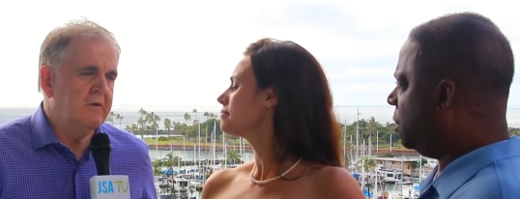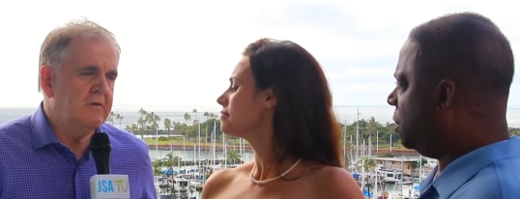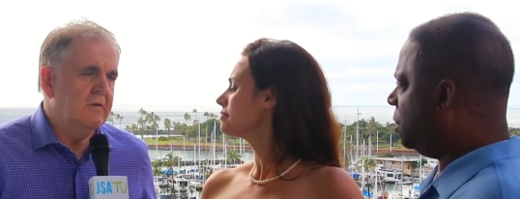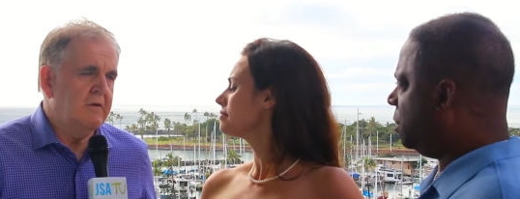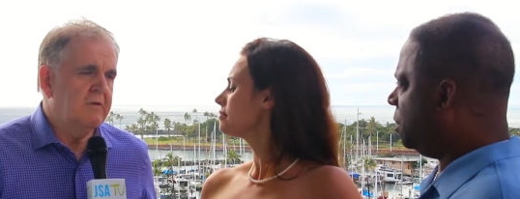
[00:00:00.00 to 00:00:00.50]
Speaker 1: that
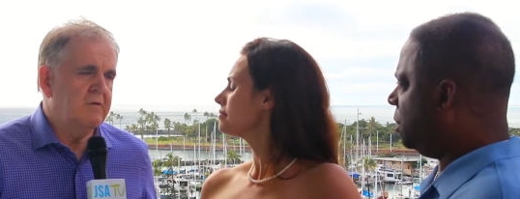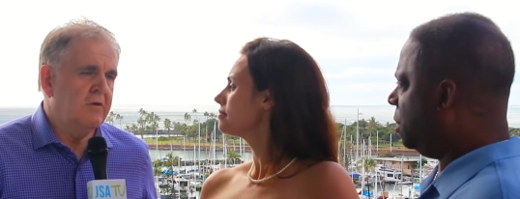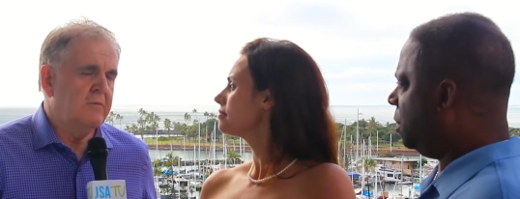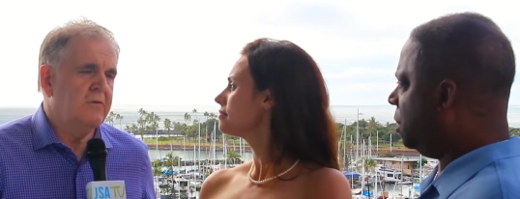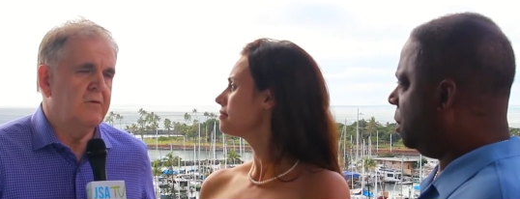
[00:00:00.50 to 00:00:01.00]
in
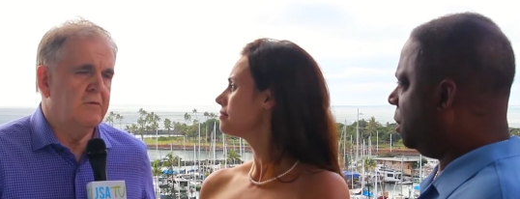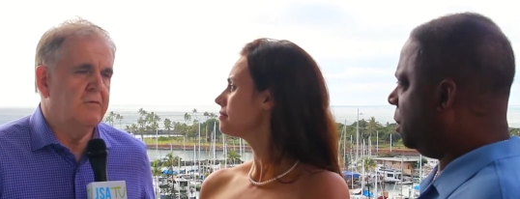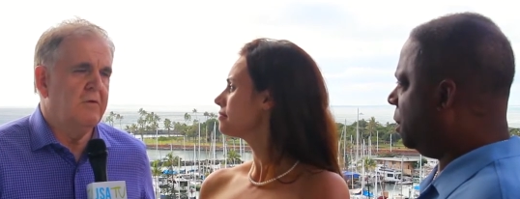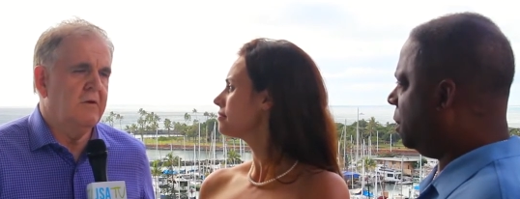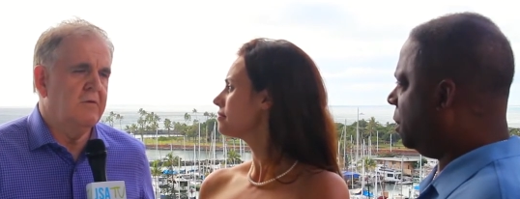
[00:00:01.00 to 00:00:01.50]
terms
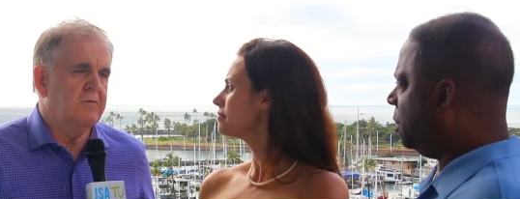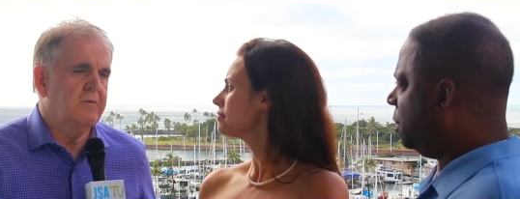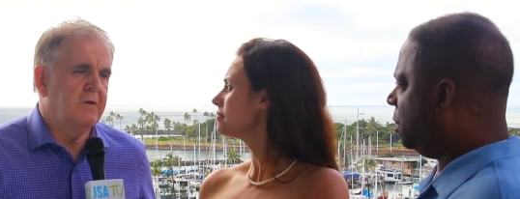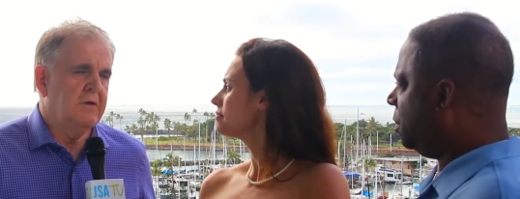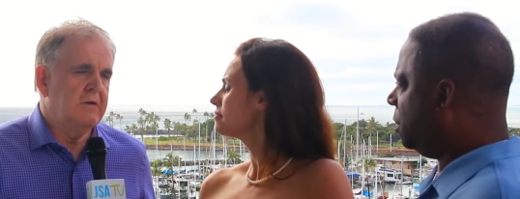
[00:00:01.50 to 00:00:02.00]
of
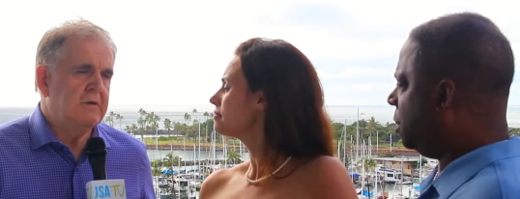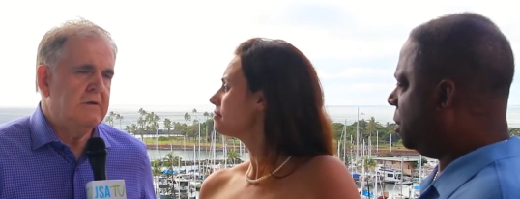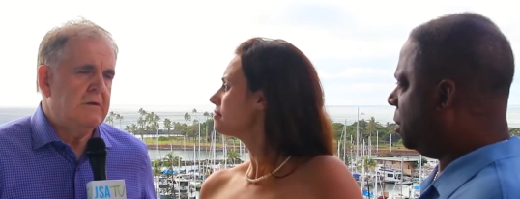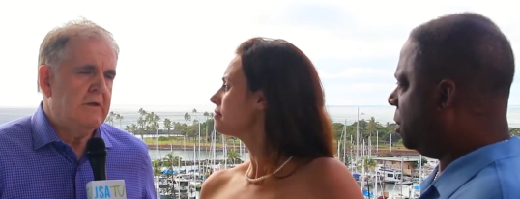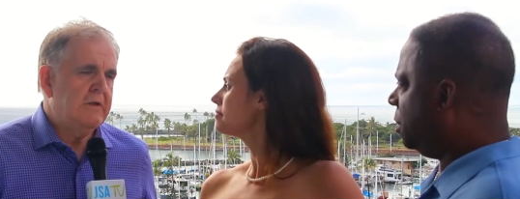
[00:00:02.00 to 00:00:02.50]

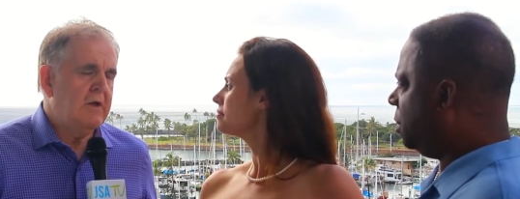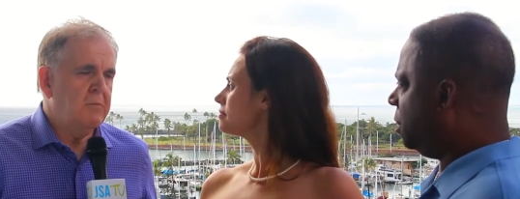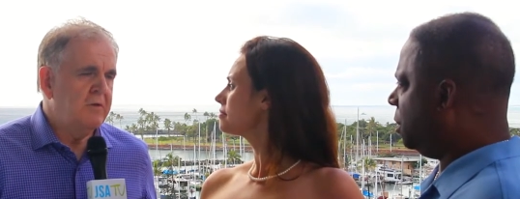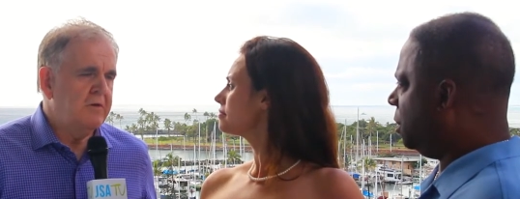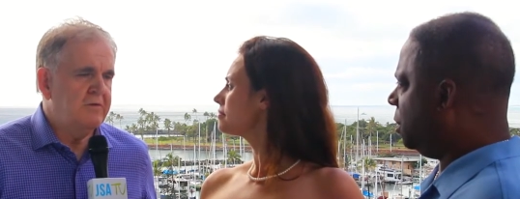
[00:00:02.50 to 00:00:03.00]

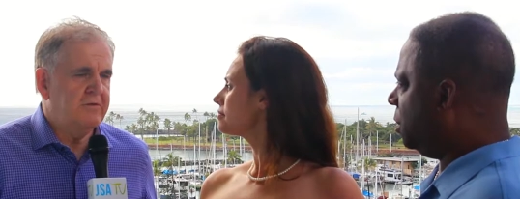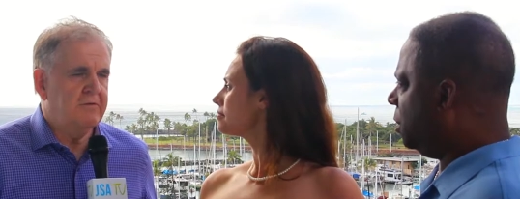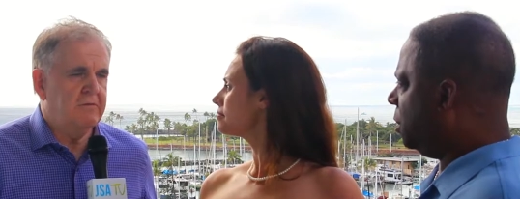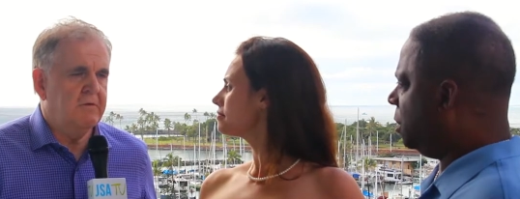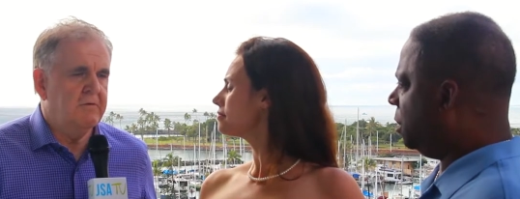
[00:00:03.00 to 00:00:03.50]

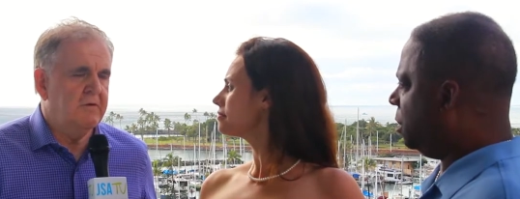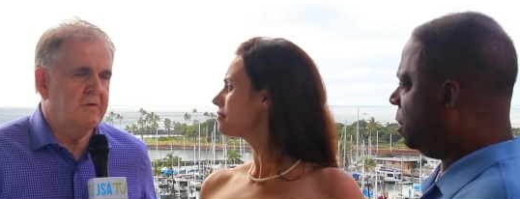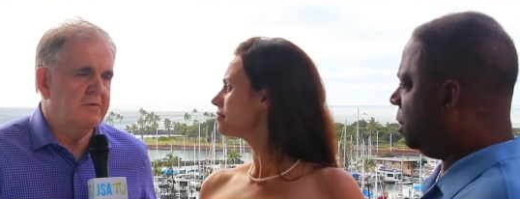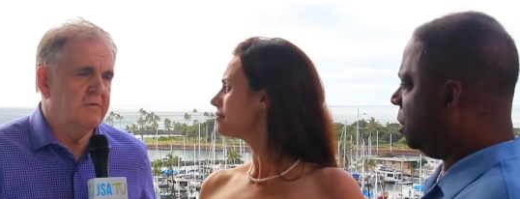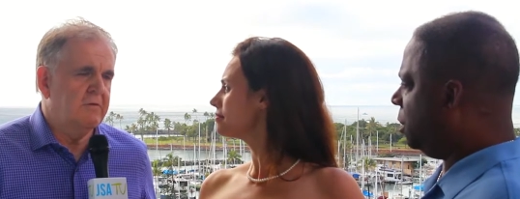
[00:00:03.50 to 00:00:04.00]
companies,
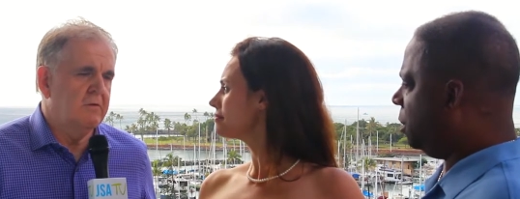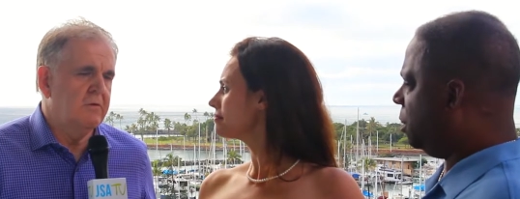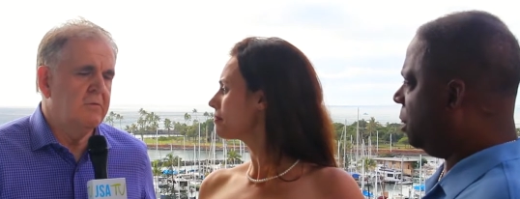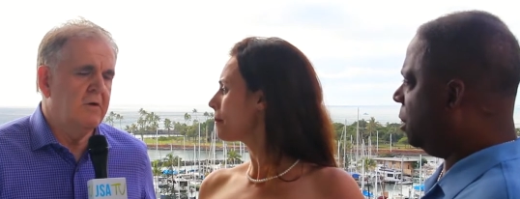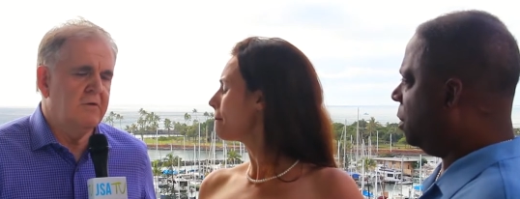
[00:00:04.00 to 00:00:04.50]
there's
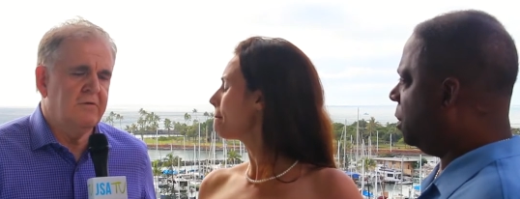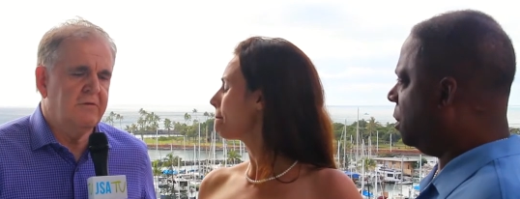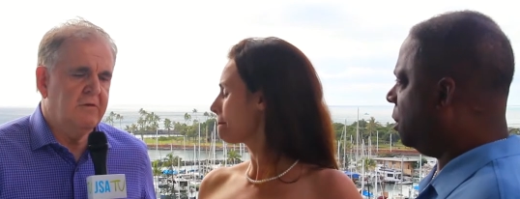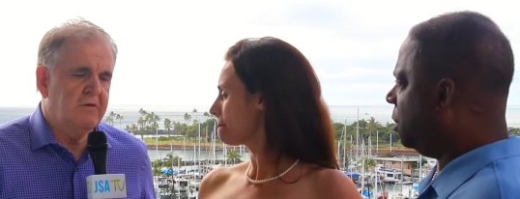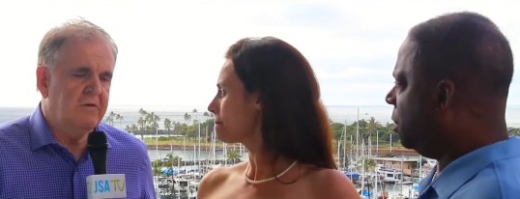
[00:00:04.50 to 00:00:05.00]

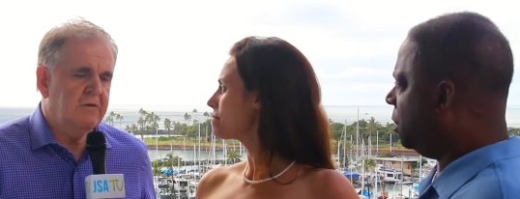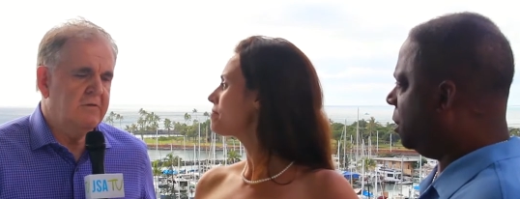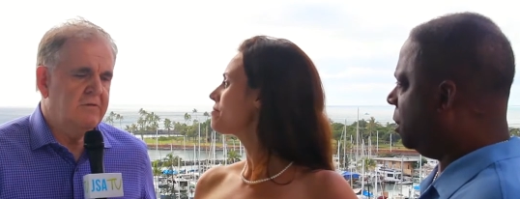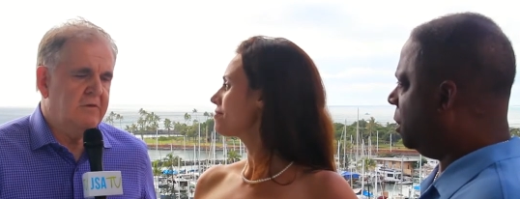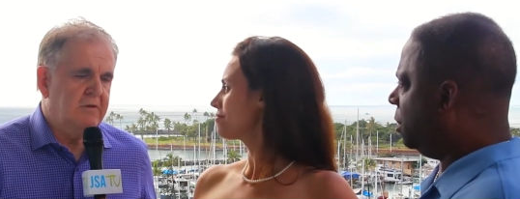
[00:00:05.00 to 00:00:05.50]
Lumos,
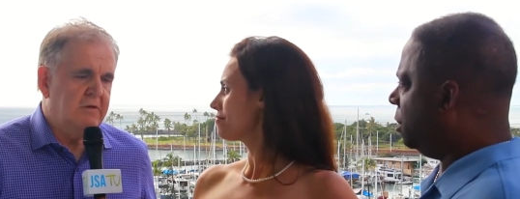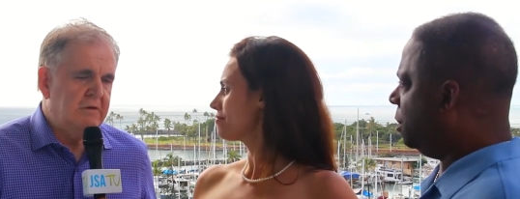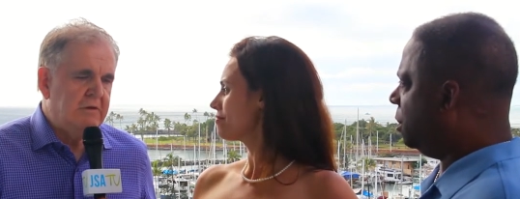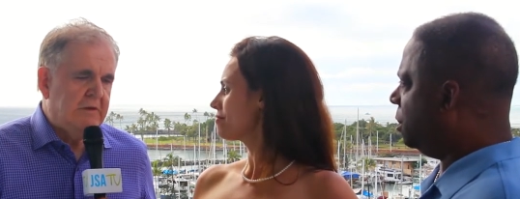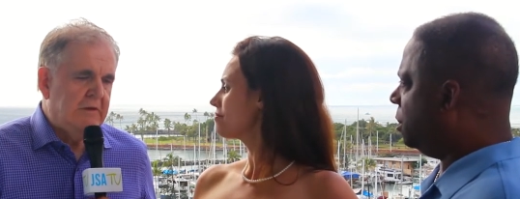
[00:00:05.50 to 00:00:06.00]
there's
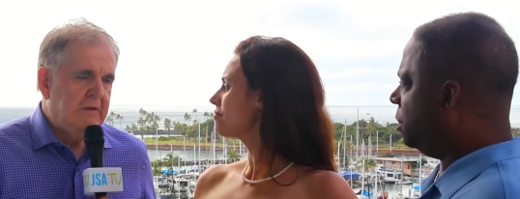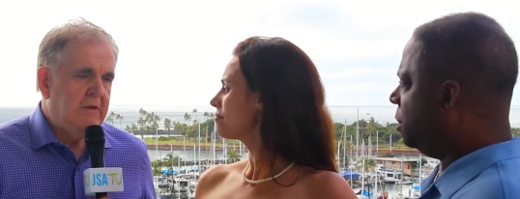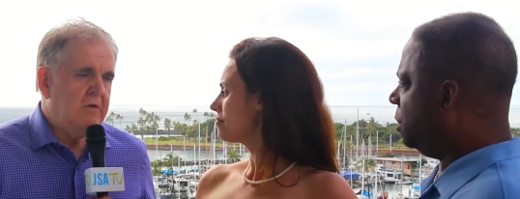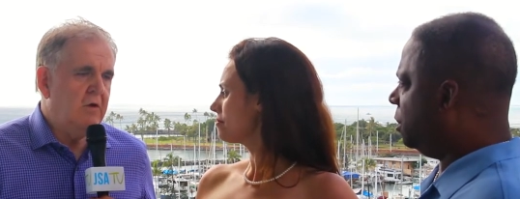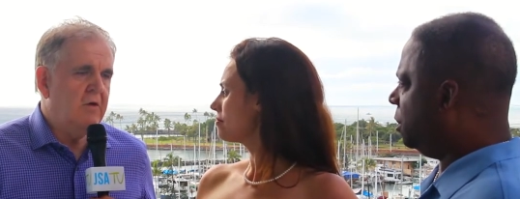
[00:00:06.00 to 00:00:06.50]

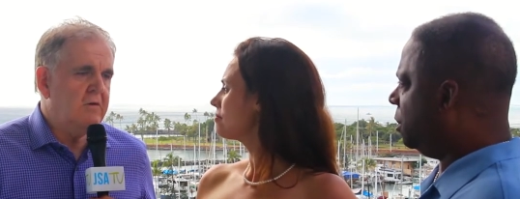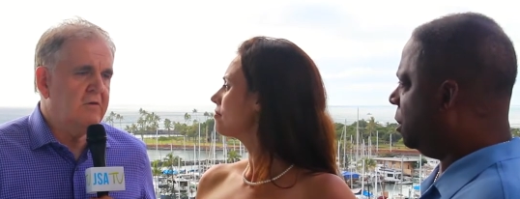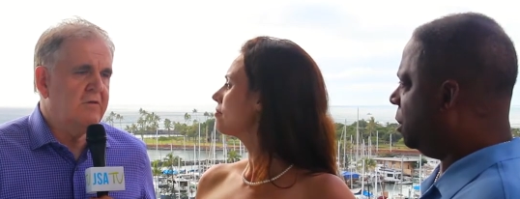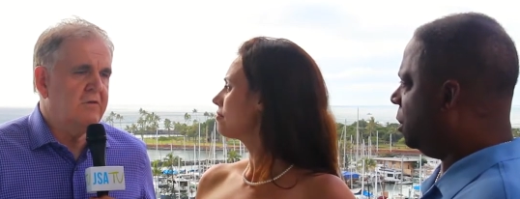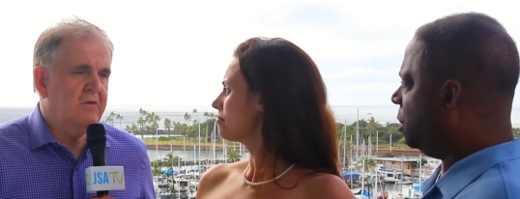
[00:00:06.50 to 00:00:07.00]

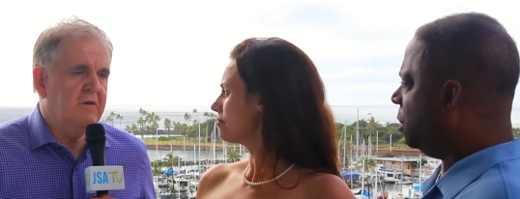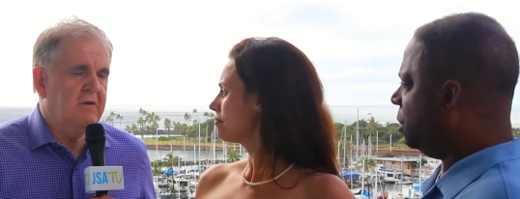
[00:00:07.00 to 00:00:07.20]
Cox,